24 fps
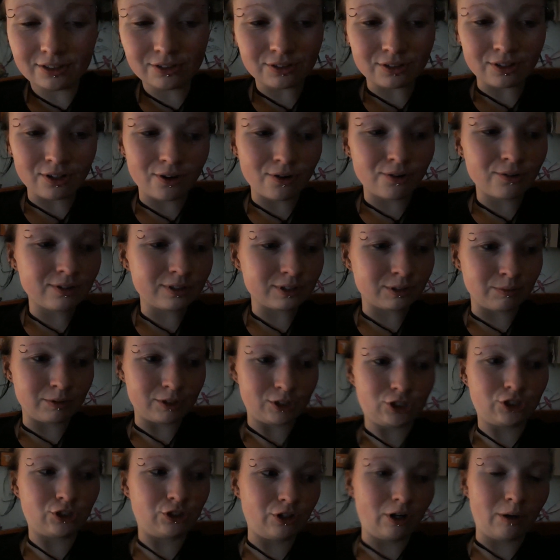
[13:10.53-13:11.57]
as
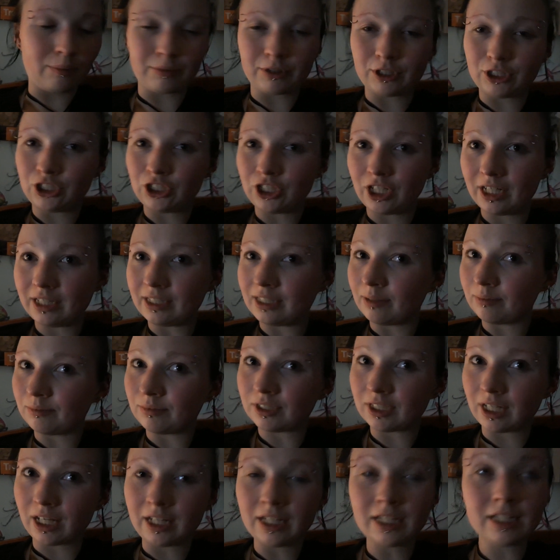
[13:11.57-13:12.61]
much as you appreciate them
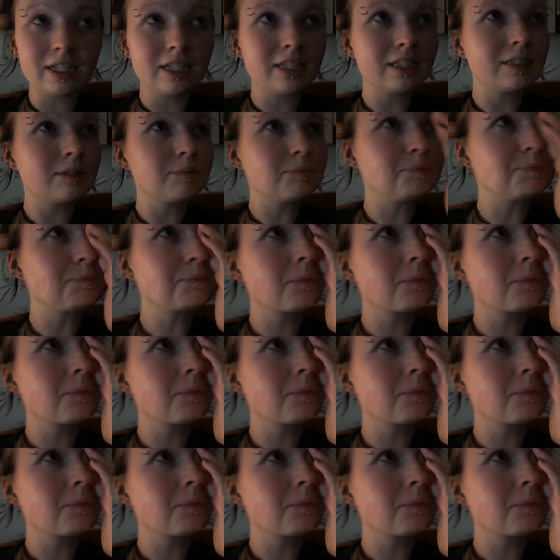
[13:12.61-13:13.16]
saying it.